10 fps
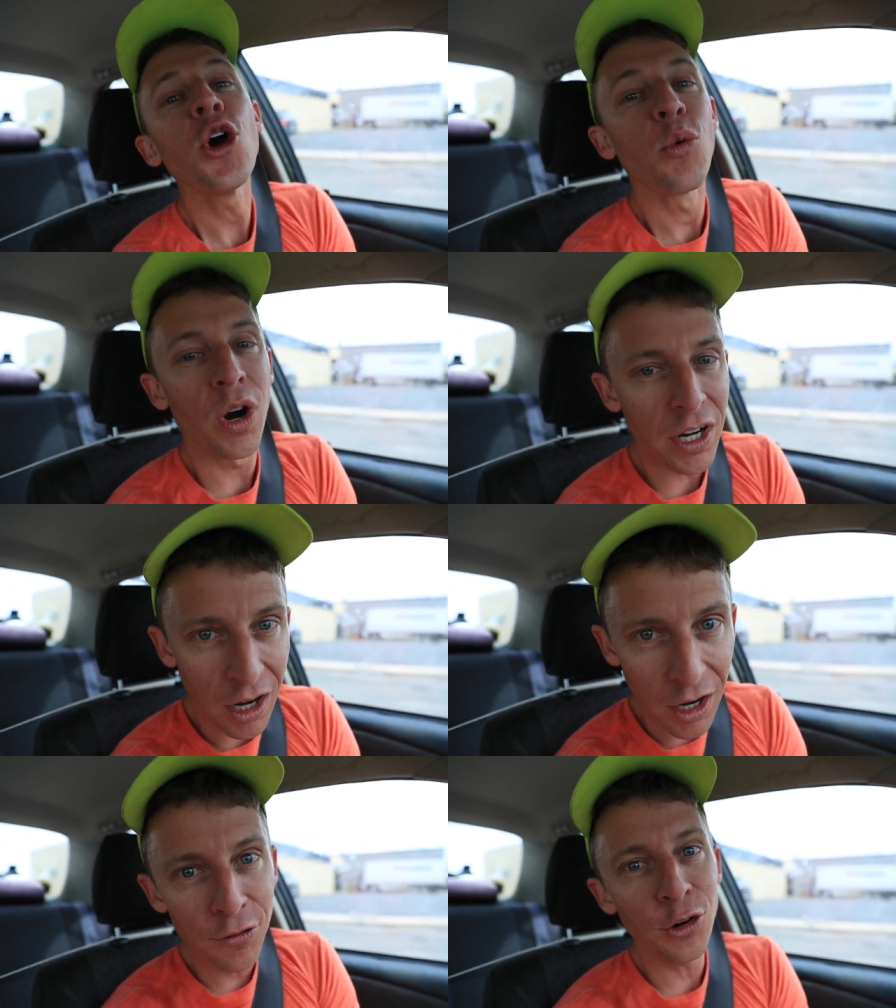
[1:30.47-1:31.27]

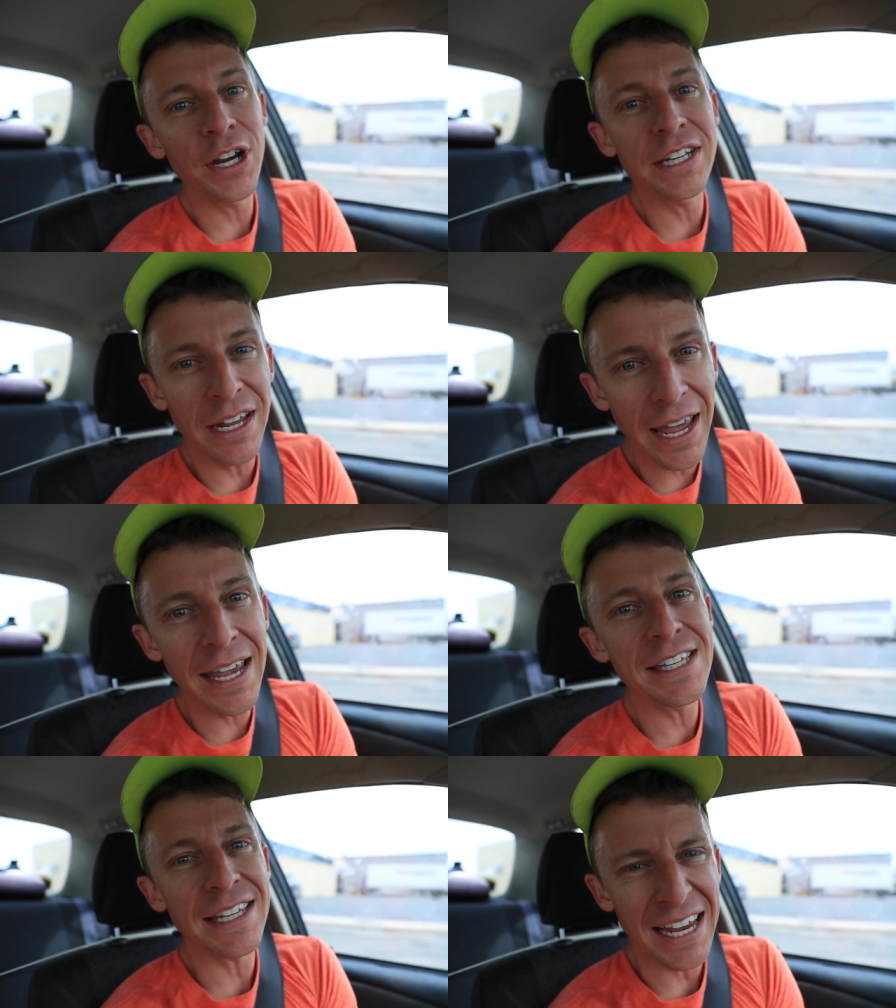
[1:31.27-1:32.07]
Recovery
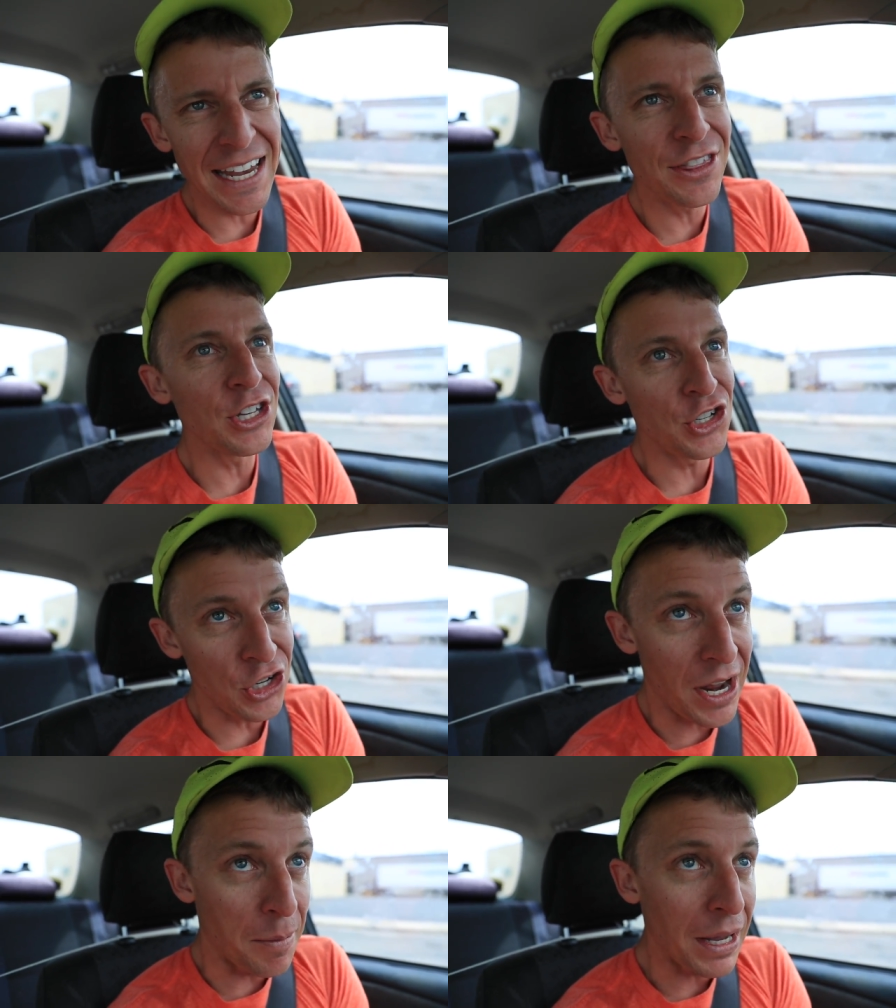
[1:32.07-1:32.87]
days in the
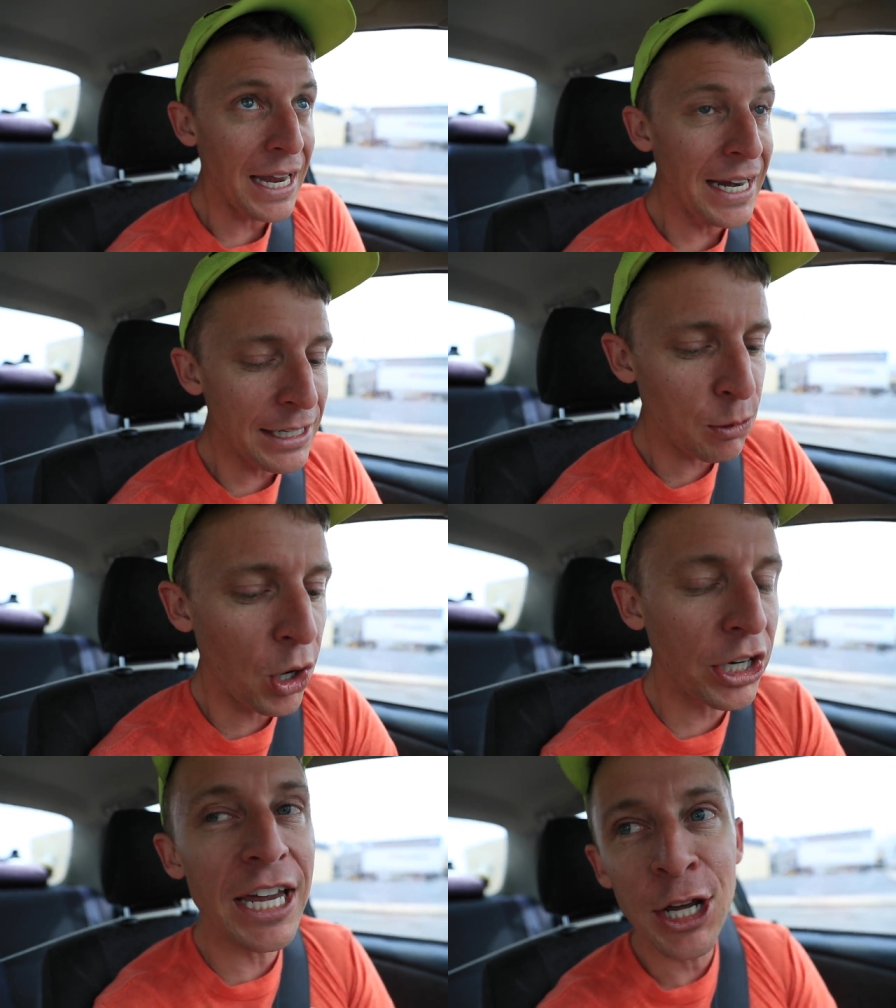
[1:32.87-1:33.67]
gym. It is
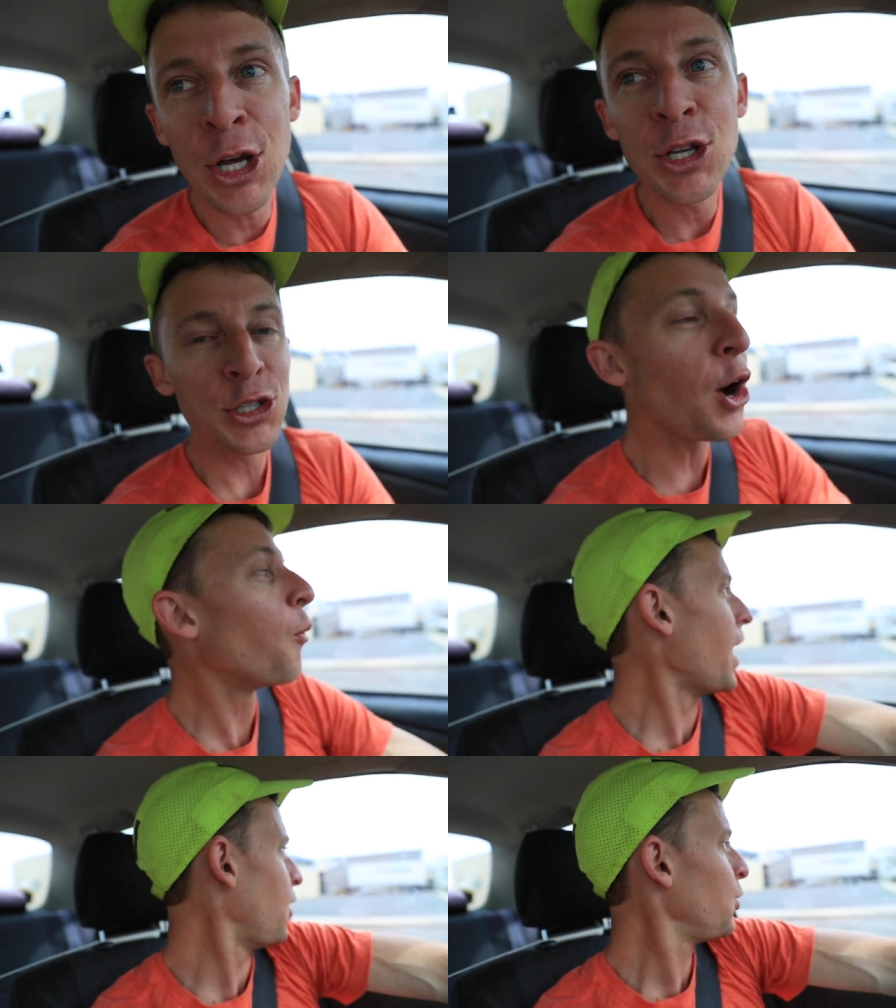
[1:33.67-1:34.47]
working so
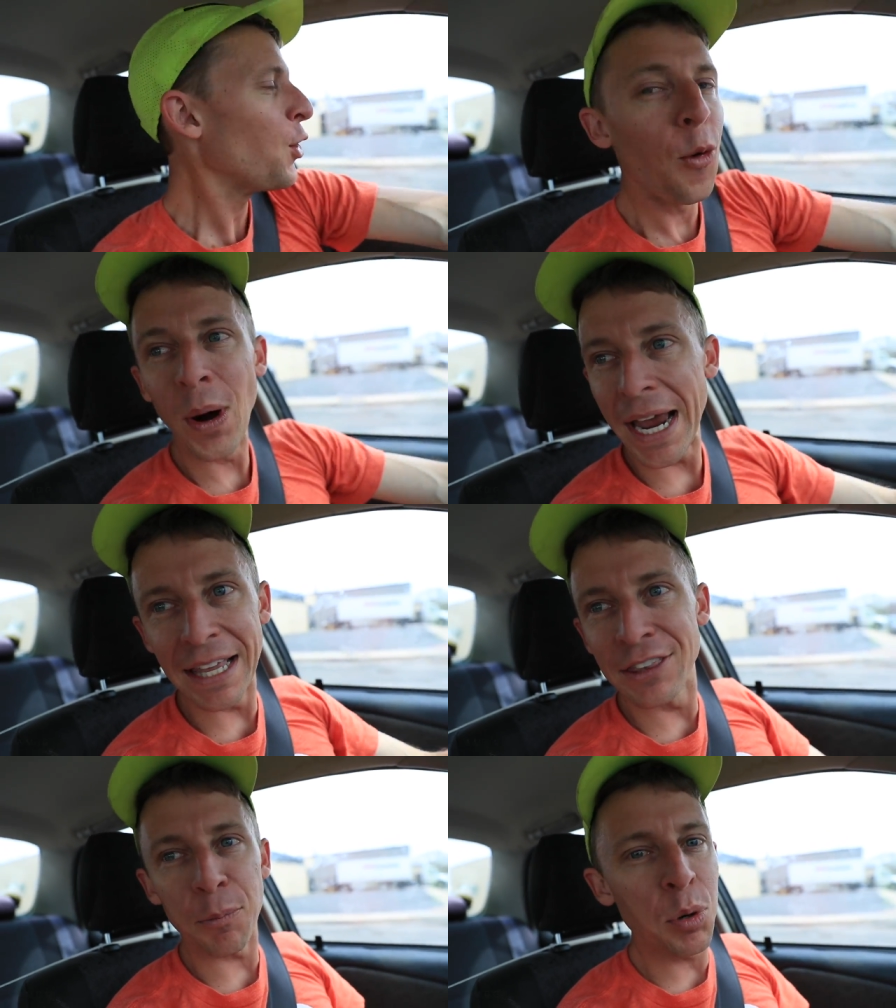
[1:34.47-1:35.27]
well with the